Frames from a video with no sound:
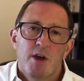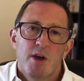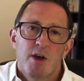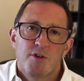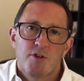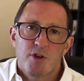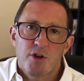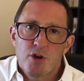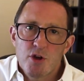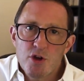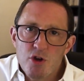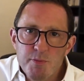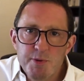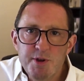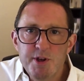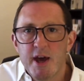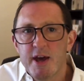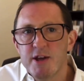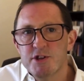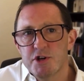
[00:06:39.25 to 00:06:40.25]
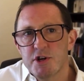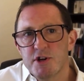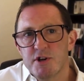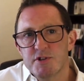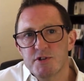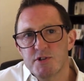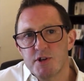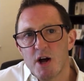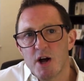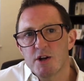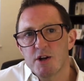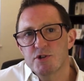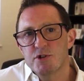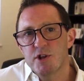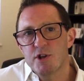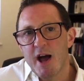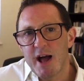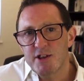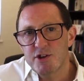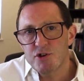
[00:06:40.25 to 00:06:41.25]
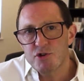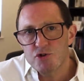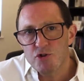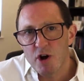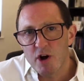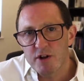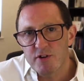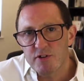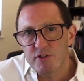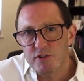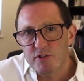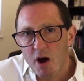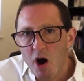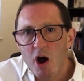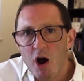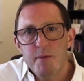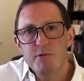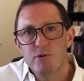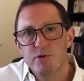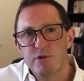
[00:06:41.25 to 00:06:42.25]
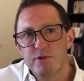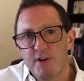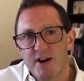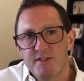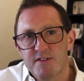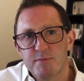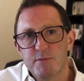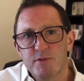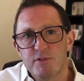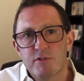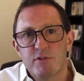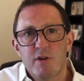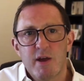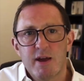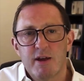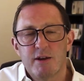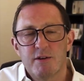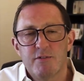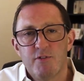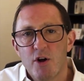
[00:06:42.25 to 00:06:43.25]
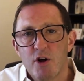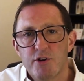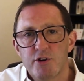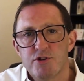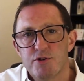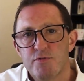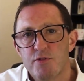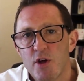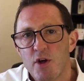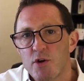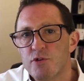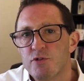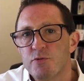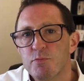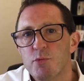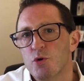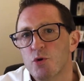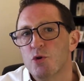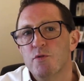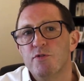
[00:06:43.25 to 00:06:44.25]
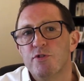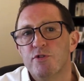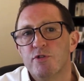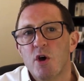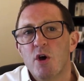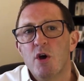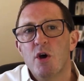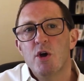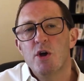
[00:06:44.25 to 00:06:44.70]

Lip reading: is that human nature is such that had you tried to time your investments to take advantage of those moves,